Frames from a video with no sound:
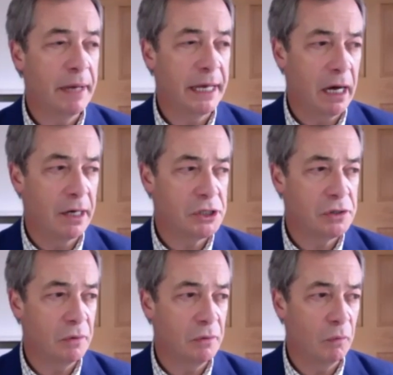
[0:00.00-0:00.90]

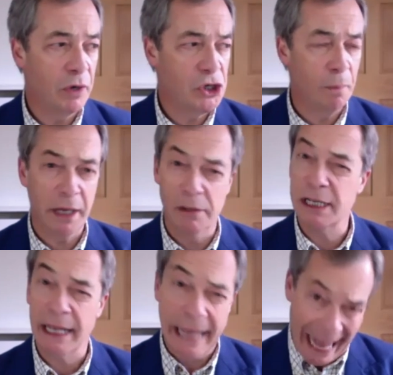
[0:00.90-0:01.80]
because we should be
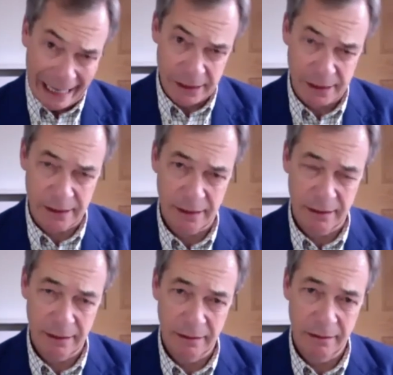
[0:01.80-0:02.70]
using gas.
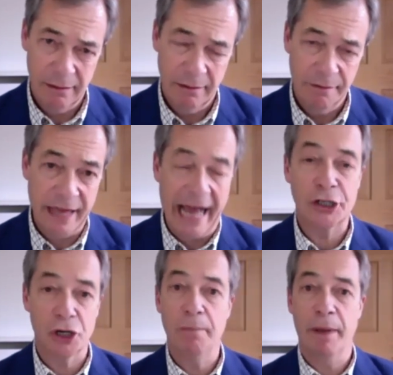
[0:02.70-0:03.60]

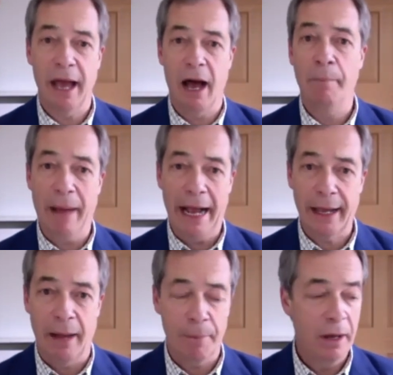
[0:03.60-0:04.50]
That should be our
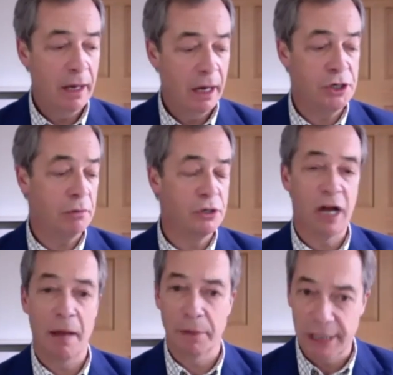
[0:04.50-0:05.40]
backup because you
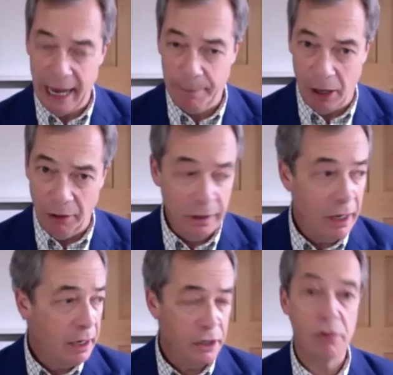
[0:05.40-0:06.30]
can turn the tap
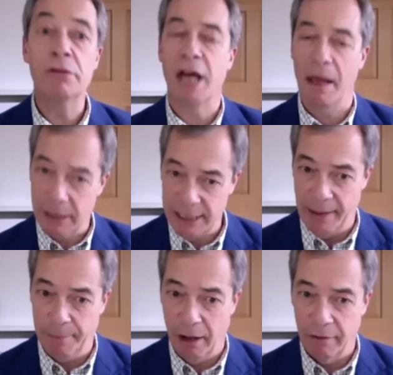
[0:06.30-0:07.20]
on, you can turn the
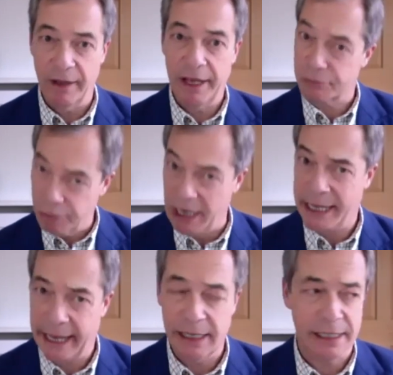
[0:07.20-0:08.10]
tap off. It's
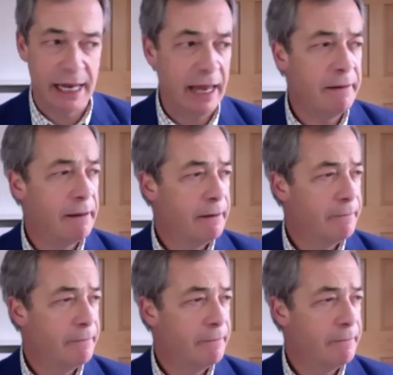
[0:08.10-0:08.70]
really easy.